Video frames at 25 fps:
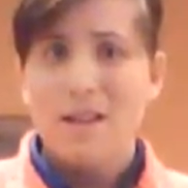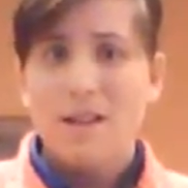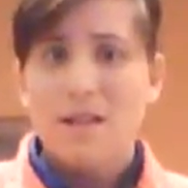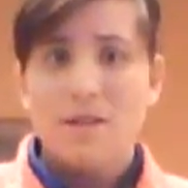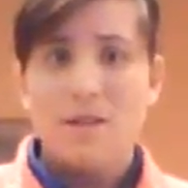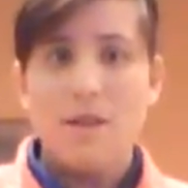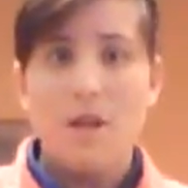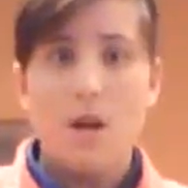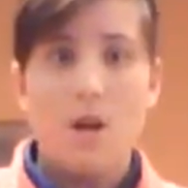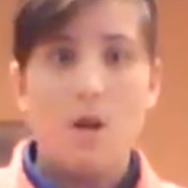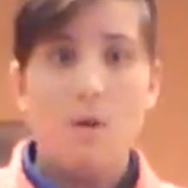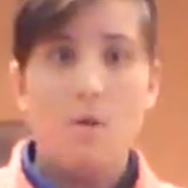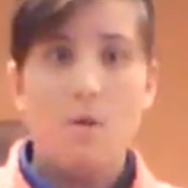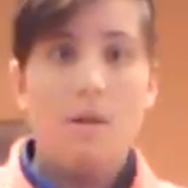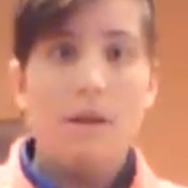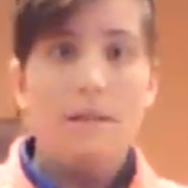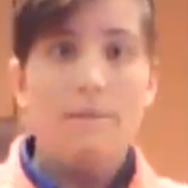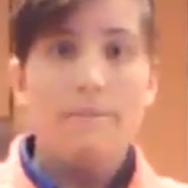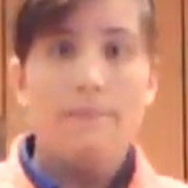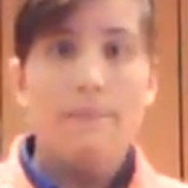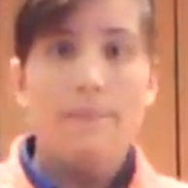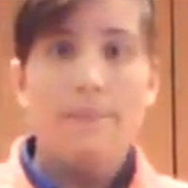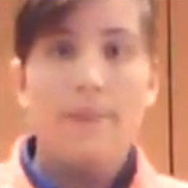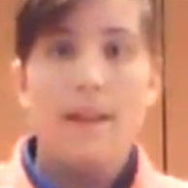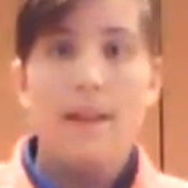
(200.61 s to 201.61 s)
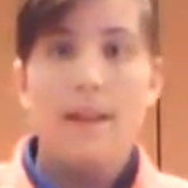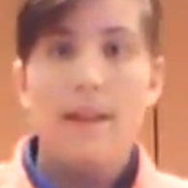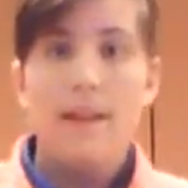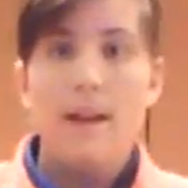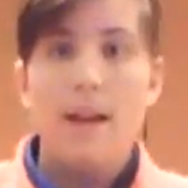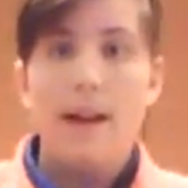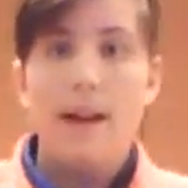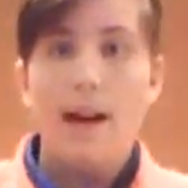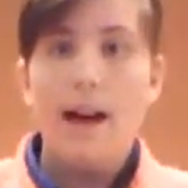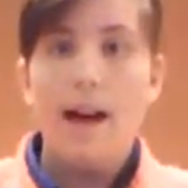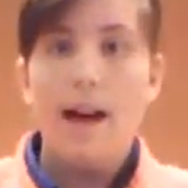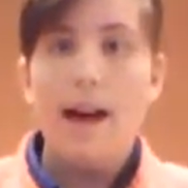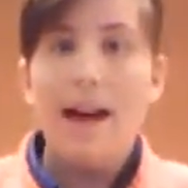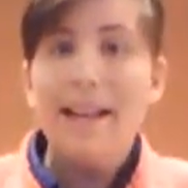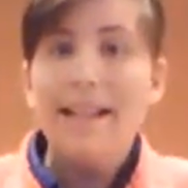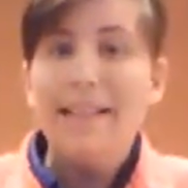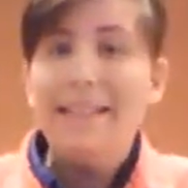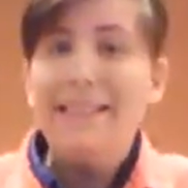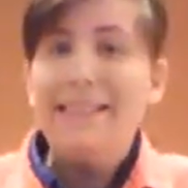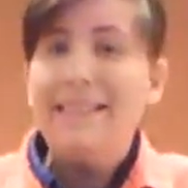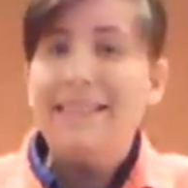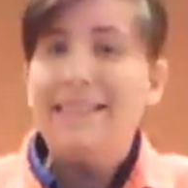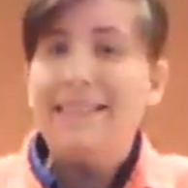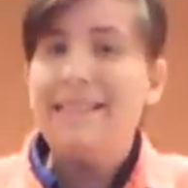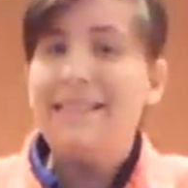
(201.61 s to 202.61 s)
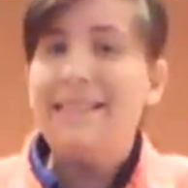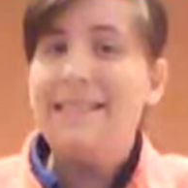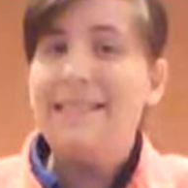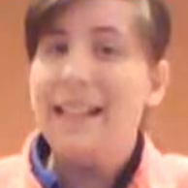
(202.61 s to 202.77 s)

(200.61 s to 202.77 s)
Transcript: So I